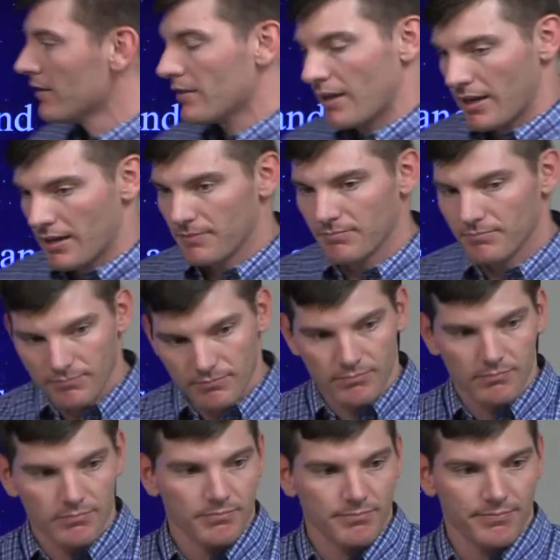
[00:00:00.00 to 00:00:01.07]
And
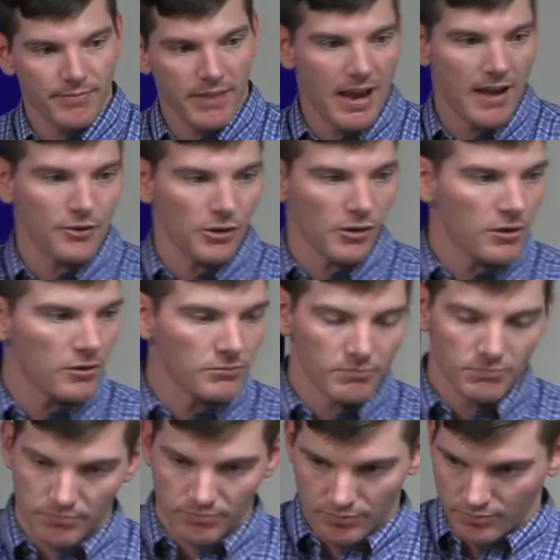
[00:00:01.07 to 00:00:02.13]
have your own
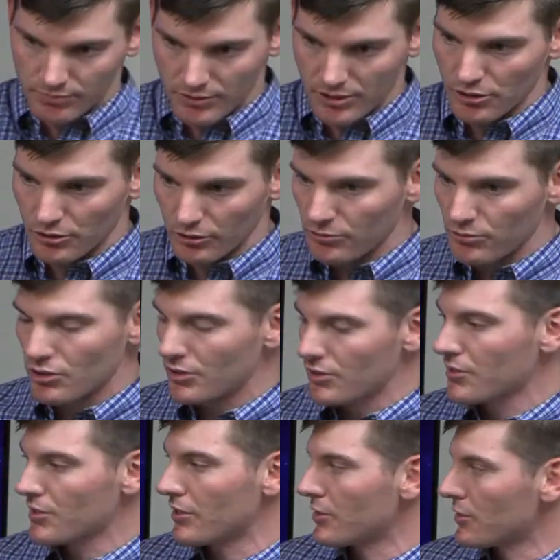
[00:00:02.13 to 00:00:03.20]
conclusions
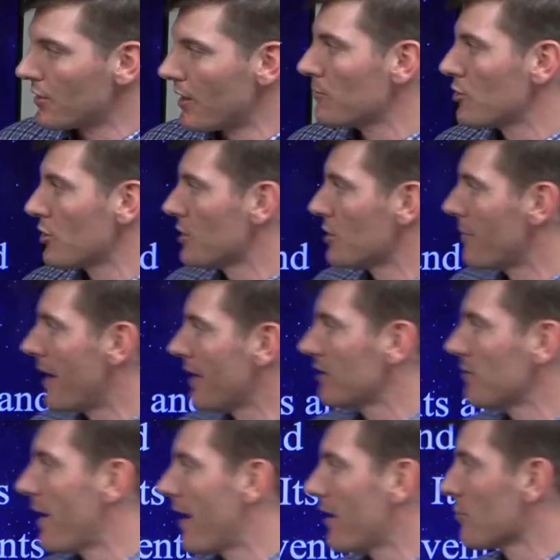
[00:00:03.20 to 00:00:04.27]
and assumptions about the
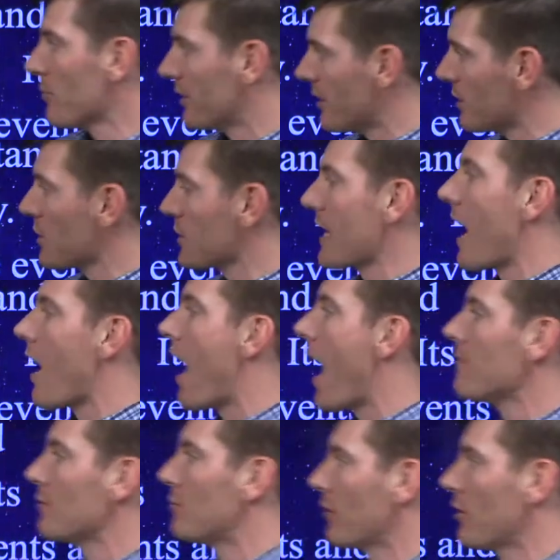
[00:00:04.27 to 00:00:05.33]
matter, but this is how I'm
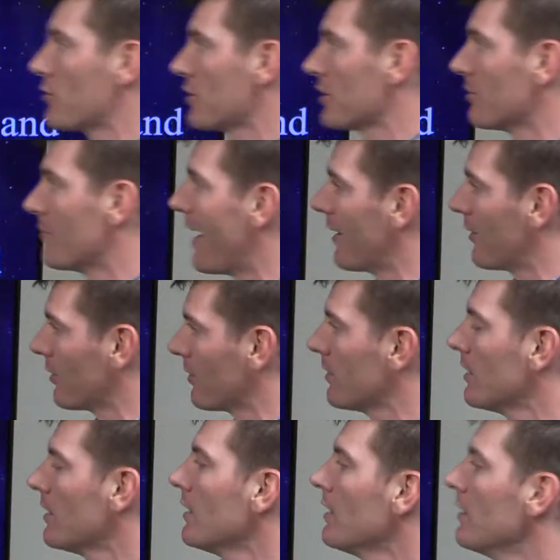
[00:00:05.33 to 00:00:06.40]
approaching the matter.
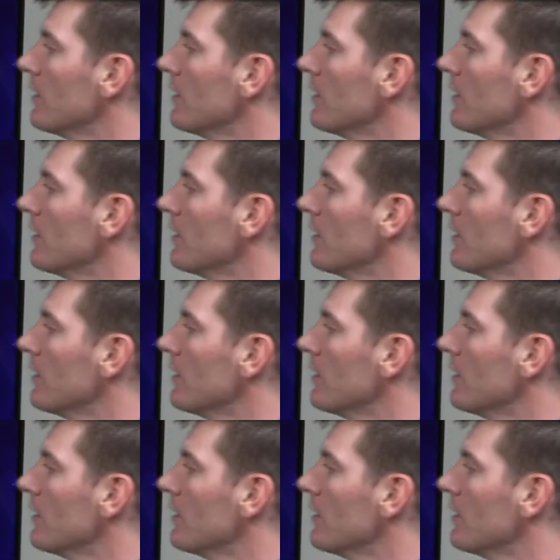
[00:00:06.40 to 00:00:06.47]
The